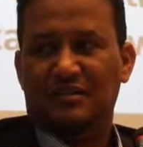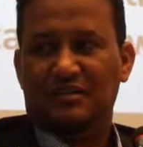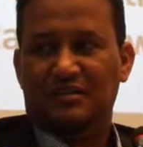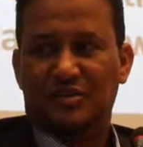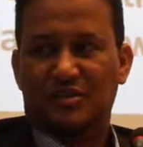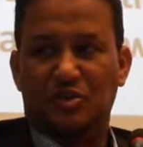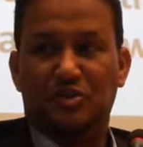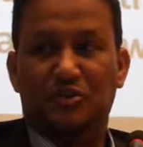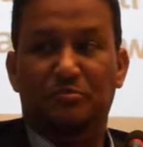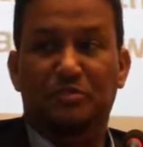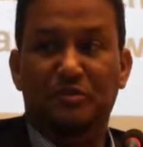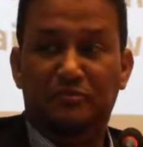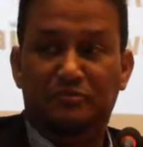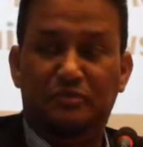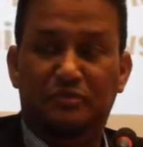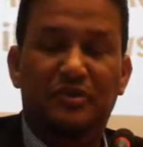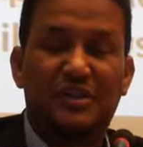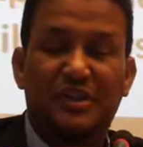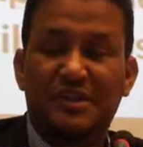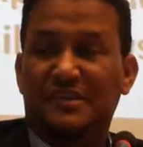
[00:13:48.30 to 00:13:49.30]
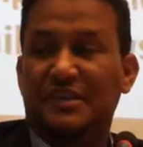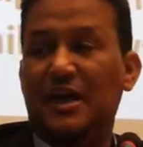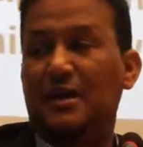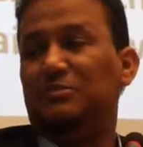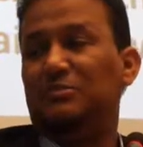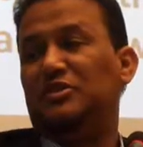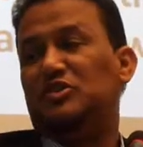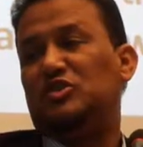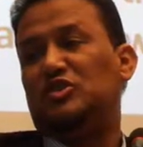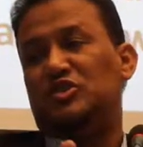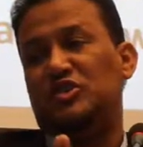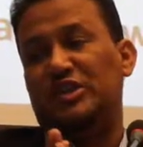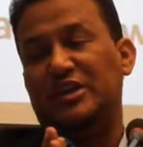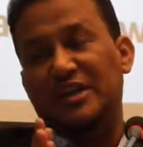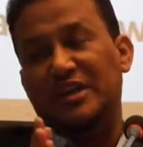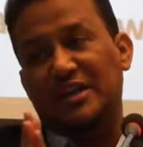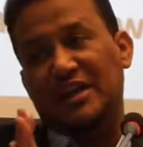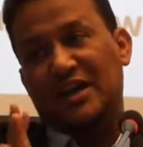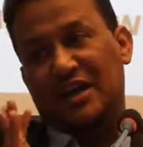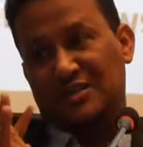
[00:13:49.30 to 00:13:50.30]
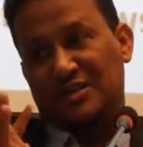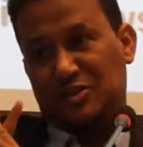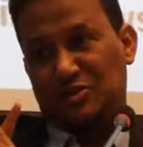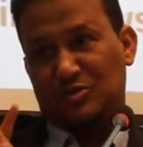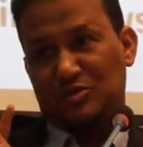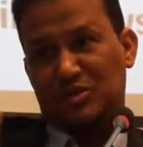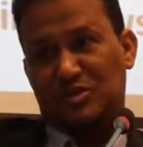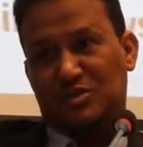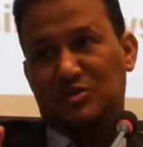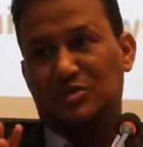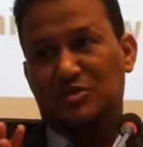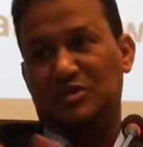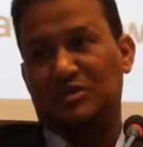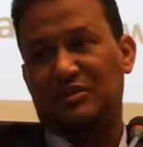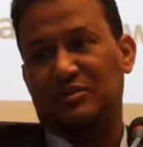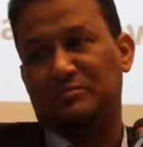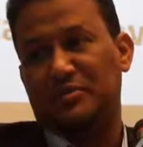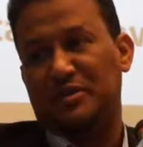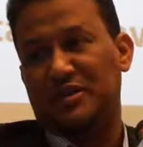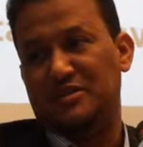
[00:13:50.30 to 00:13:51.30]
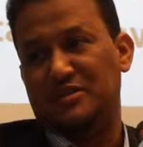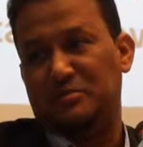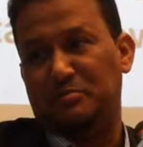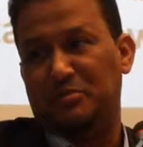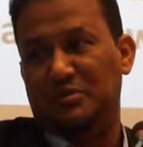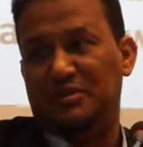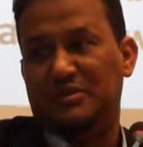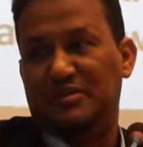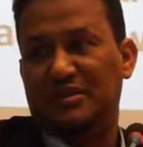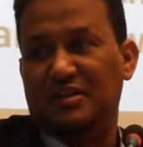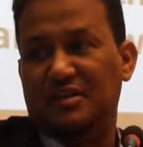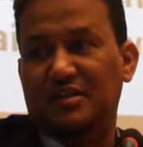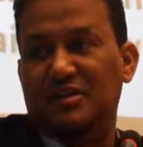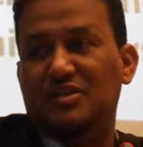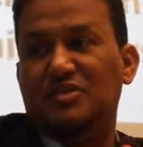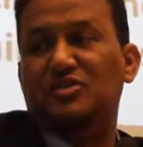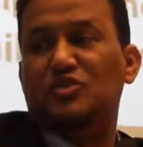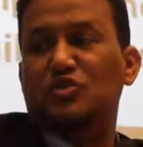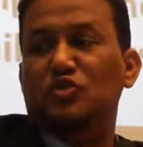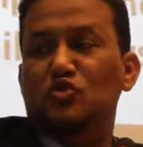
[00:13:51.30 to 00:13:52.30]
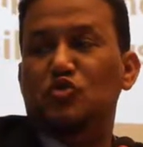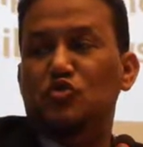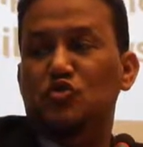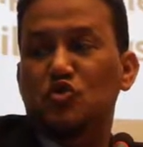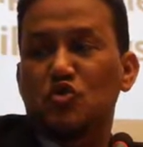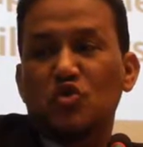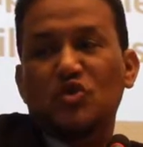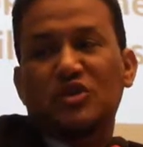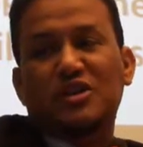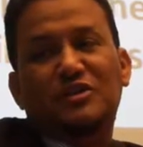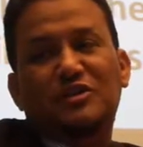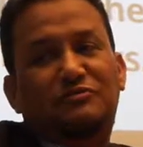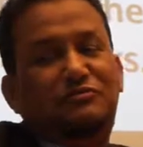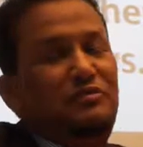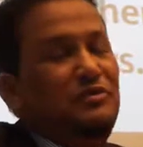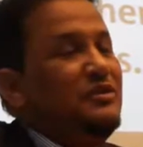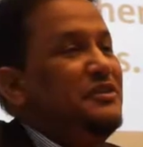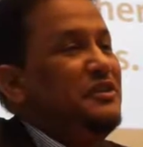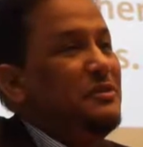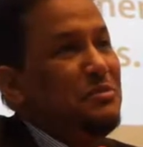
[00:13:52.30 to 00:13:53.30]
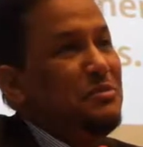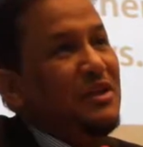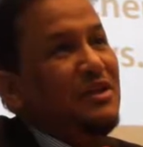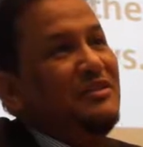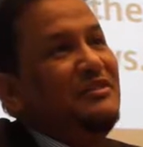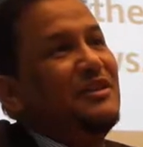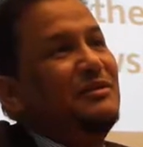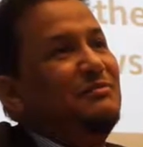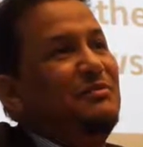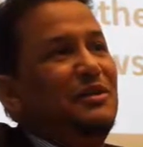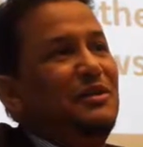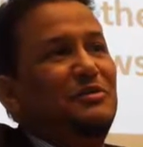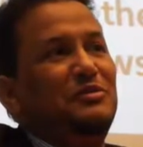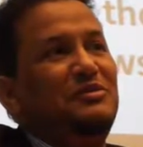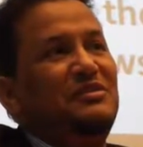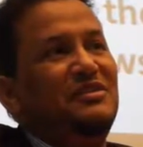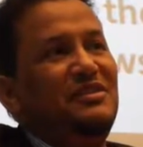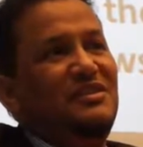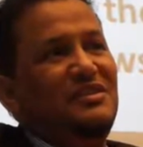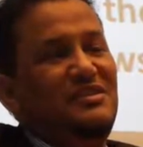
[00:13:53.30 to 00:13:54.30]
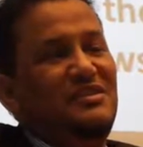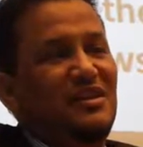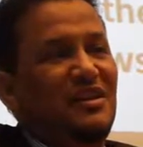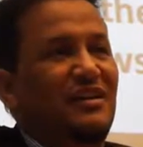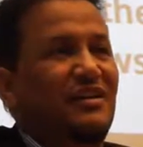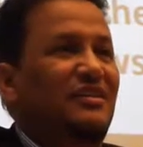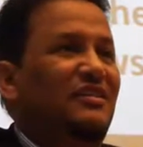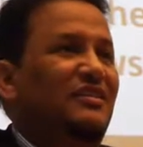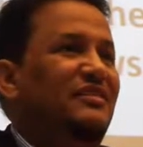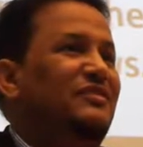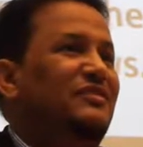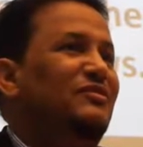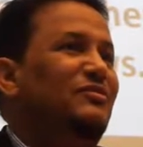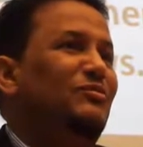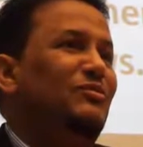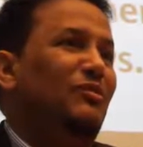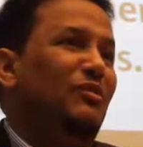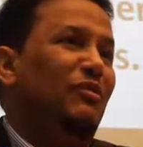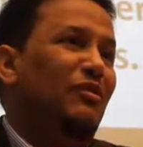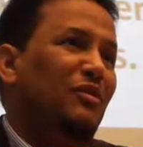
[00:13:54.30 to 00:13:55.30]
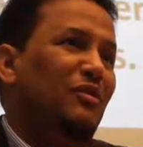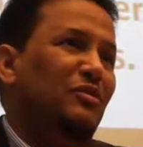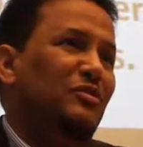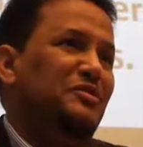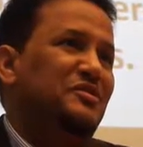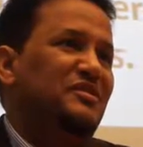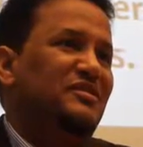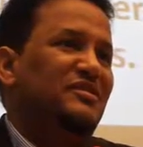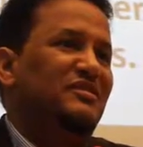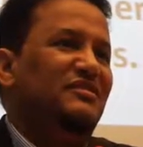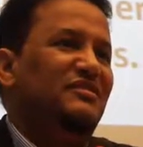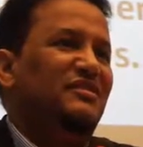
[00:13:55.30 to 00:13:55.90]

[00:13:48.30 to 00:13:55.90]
So before establishing Sharia as constitutional principles, there is no need for debate about detailed laws.